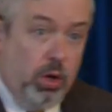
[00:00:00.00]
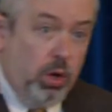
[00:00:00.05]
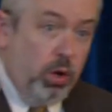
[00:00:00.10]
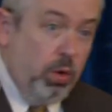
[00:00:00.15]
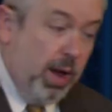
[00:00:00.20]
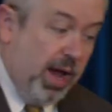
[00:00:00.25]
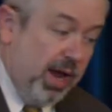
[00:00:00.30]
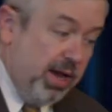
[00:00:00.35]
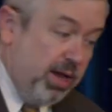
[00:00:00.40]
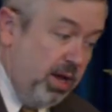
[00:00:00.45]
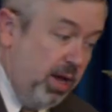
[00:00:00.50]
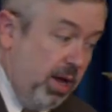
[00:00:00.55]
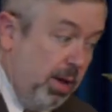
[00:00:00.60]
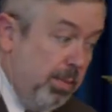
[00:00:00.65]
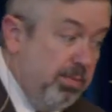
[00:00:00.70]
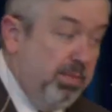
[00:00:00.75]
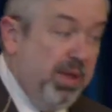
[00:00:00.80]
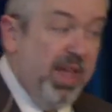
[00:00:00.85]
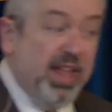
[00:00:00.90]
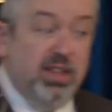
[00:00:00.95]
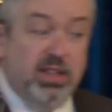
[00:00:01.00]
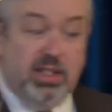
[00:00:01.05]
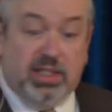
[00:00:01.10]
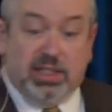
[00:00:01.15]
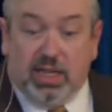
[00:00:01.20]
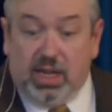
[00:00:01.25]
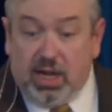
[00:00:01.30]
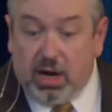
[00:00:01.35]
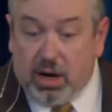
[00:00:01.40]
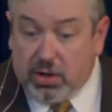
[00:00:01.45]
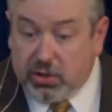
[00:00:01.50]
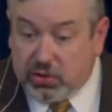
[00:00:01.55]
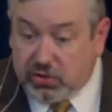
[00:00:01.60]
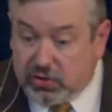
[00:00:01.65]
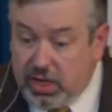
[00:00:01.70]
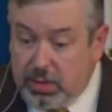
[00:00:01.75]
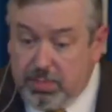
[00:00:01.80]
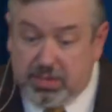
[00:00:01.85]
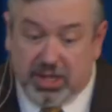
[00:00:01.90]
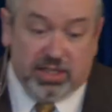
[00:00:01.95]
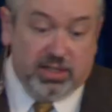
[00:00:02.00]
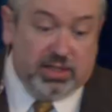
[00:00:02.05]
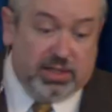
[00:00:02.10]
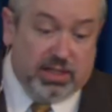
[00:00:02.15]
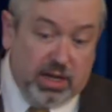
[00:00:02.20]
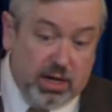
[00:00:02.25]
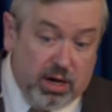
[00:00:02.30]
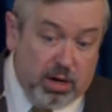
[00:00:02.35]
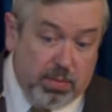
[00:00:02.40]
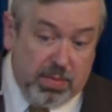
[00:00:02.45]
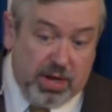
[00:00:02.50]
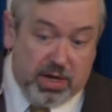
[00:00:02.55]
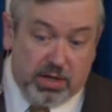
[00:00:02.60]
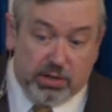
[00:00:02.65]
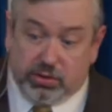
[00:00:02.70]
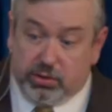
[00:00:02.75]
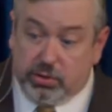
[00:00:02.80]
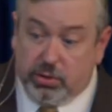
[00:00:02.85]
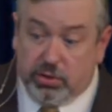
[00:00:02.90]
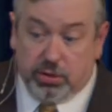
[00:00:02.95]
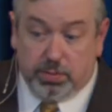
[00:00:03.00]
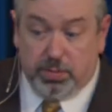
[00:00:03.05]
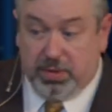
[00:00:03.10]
who had been CRC, been CR ministers,